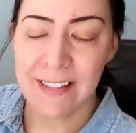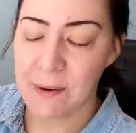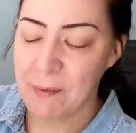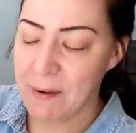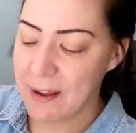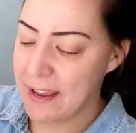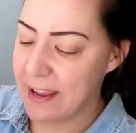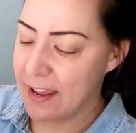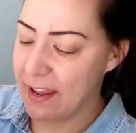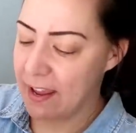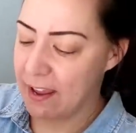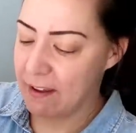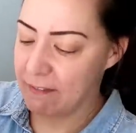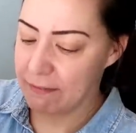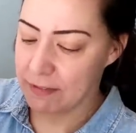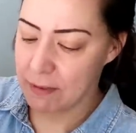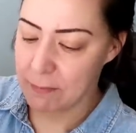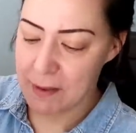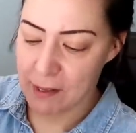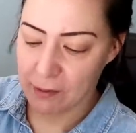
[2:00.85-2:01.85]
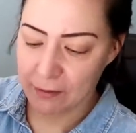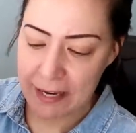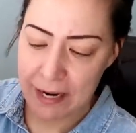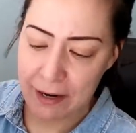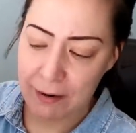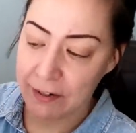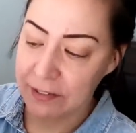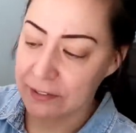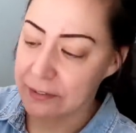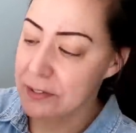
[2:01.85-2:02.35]
That way, if the mail
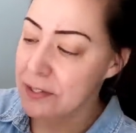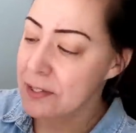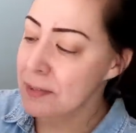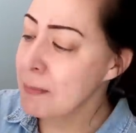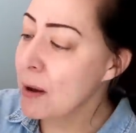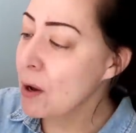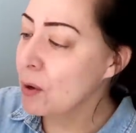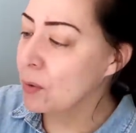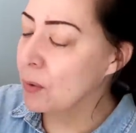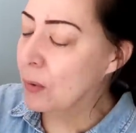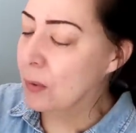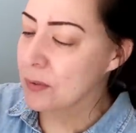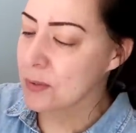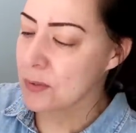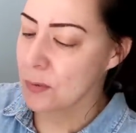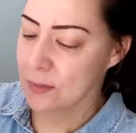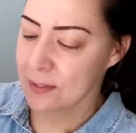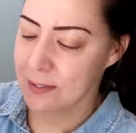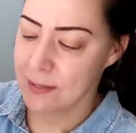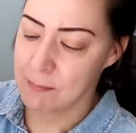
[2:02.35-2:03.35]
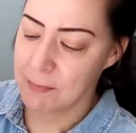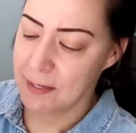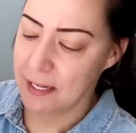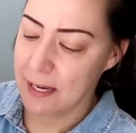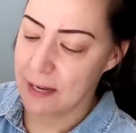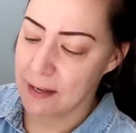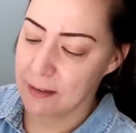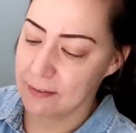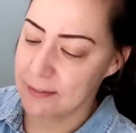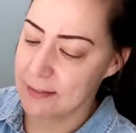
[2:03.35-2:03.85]
carrier smokes or
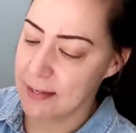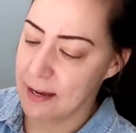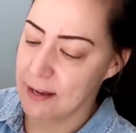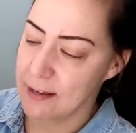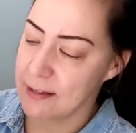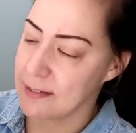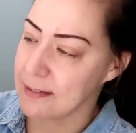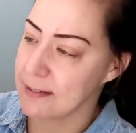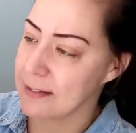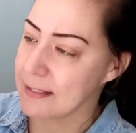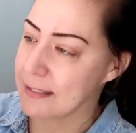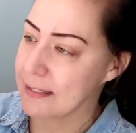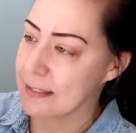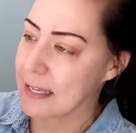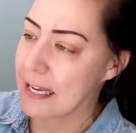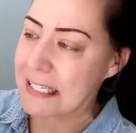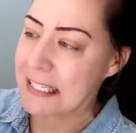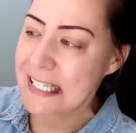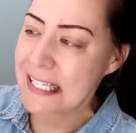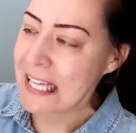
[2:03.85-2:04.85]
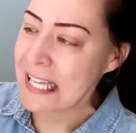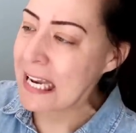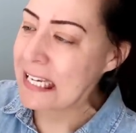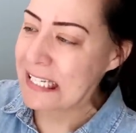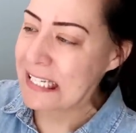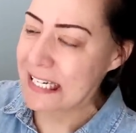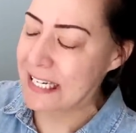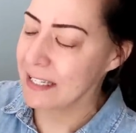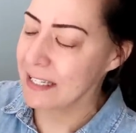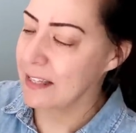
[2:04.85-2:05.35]
somebody else has a
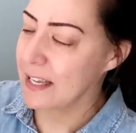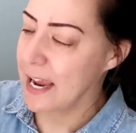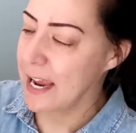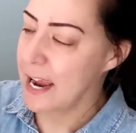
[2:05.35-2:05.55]
scent in